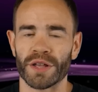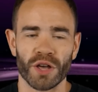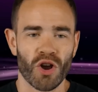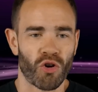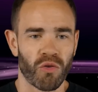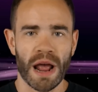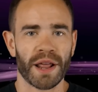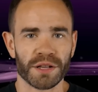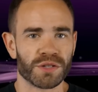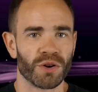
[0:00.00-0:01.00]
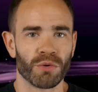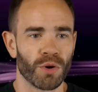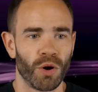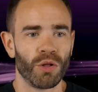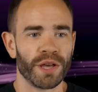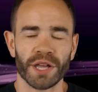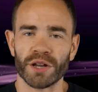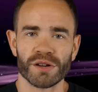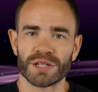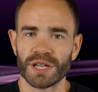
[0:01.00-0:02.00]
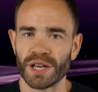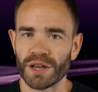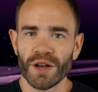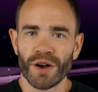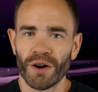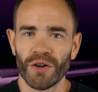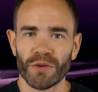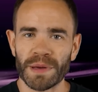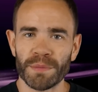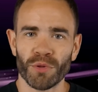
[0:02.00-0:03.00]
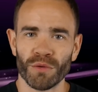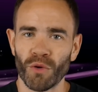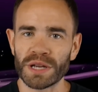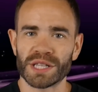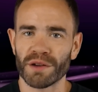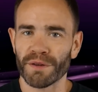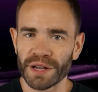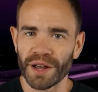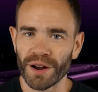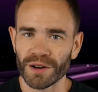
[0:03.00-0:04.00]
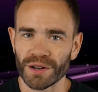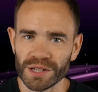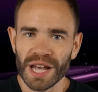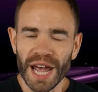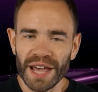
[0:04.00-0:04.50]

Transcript: and the credits are rolling and you're seeing all the people who voice the different characters.